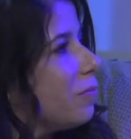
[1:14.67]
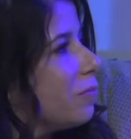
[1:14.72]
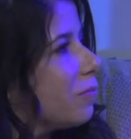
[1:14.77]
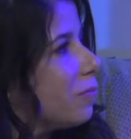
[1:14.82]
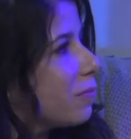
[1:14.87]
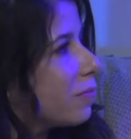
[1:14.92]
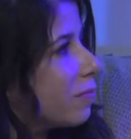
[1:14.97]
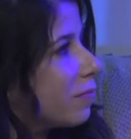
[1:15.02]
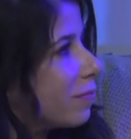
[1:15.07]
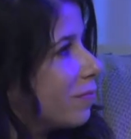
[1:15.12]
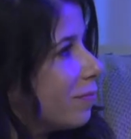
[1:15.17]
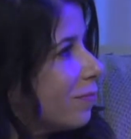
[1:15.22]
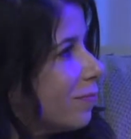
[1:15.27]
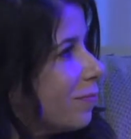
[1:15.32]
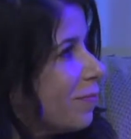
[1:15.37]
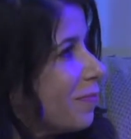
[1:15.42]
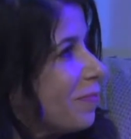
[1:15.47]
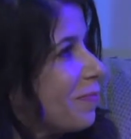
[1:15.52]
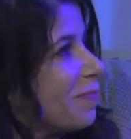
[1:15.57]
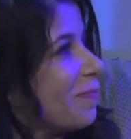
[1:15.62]
you do some,
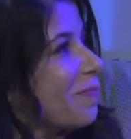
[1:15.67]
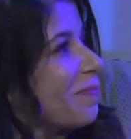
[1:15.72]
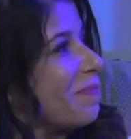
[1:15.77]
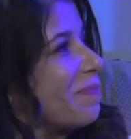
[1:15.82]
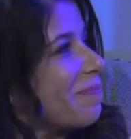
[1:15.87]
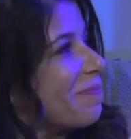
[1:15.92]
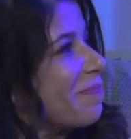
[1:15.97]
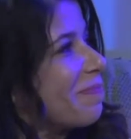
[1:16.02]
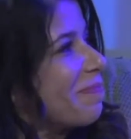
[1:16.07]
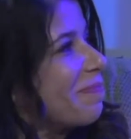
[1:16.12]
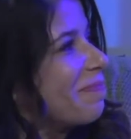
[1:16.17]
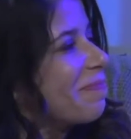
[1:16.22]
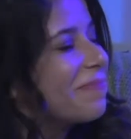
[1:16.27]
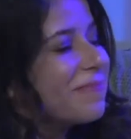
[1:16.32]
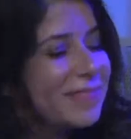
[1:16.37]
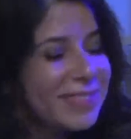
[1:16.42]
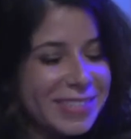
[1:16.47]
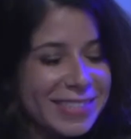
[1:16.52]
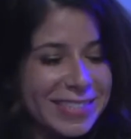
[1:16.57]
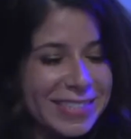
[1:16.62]
you're hilarious.
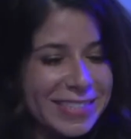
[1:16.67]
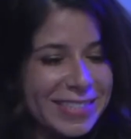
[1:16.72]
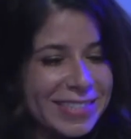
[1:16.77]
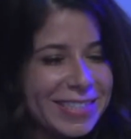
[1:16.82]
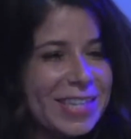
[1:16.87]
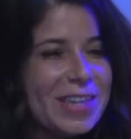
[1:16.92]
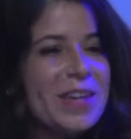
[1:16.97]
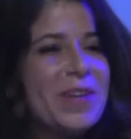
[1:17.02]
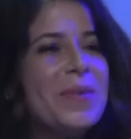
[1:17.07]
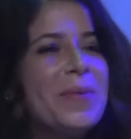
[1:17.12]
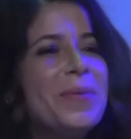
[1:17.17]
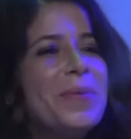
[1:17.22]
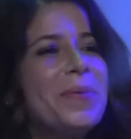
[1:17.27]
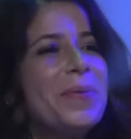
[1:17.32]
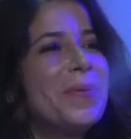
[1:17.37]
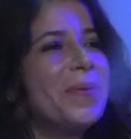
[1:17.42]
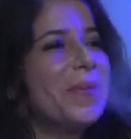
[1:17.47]
She's got some videos on her